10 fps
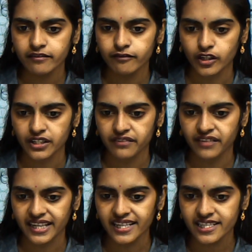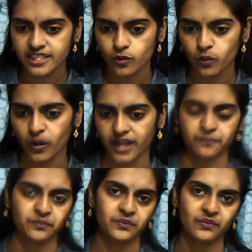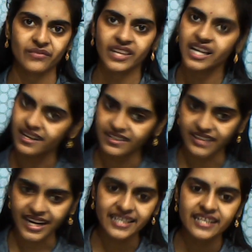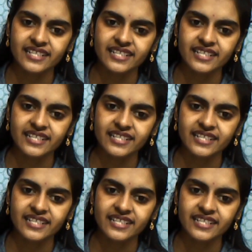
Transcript: 45 is 1. Right?